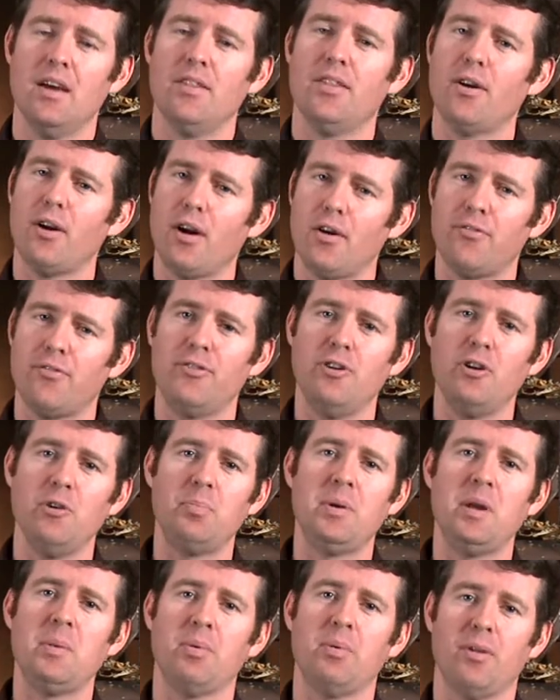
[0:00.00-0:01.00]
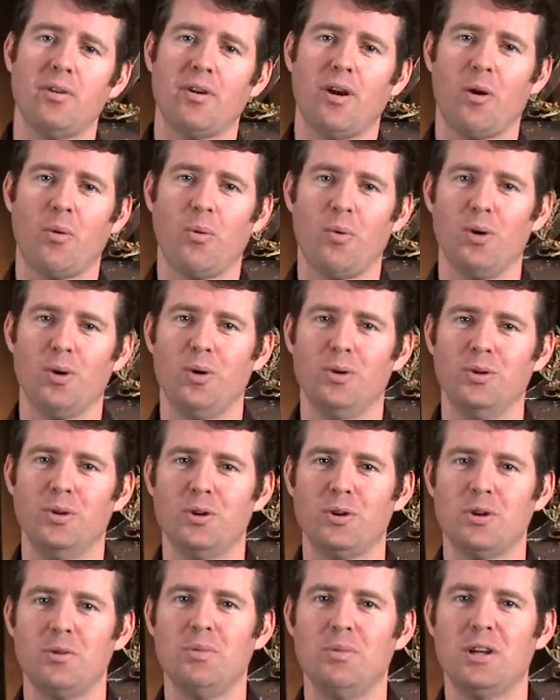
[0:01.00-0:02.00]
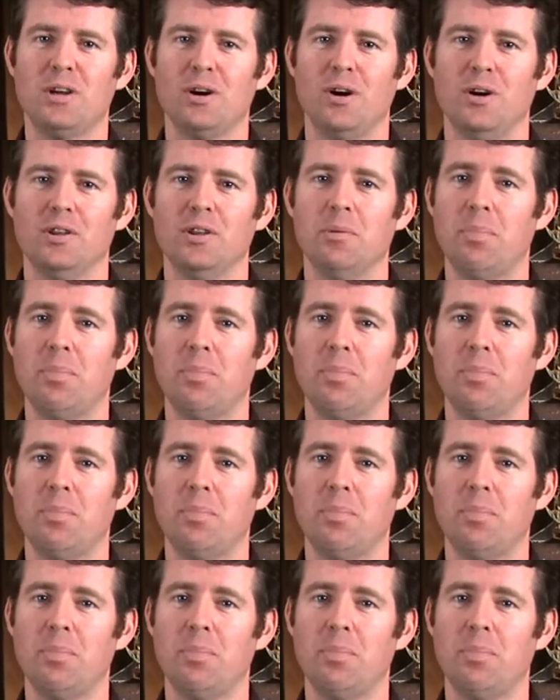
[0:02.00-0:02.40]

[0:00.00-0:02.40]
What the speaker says: There are few people in our world who could be called